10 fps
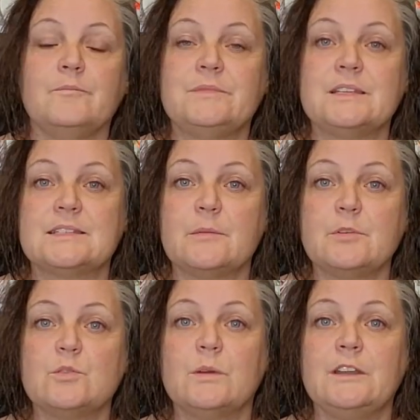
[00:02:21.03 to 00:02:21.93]

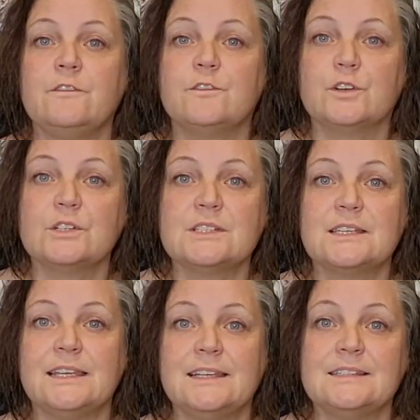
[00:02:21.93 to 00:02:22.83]
December
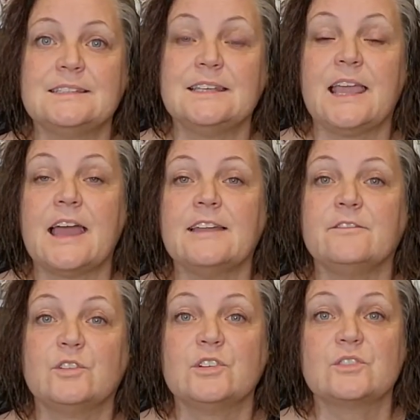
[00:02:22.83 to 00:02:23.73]
21st is the
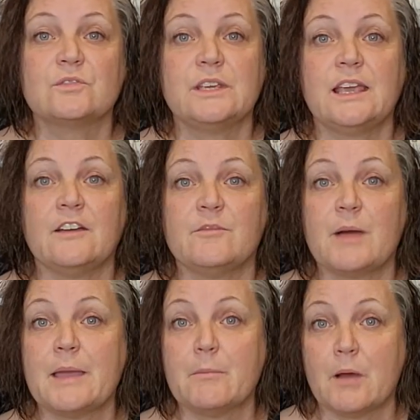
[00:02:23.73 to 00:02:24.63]
anniversary of
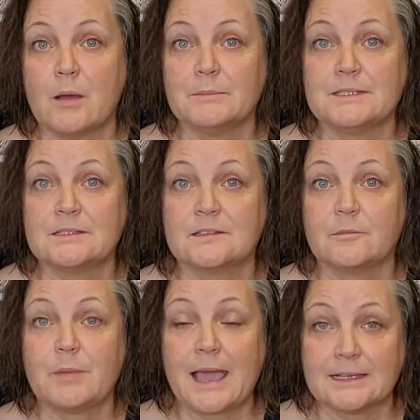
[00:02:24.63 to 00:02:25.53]
my mom's
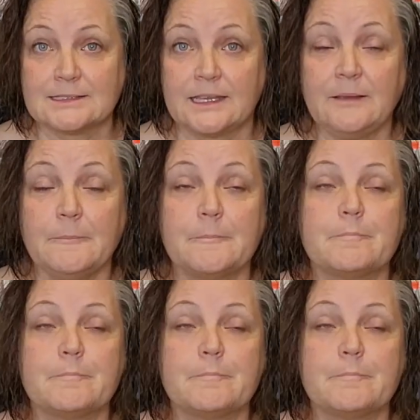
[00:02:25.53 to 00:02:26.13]
passing.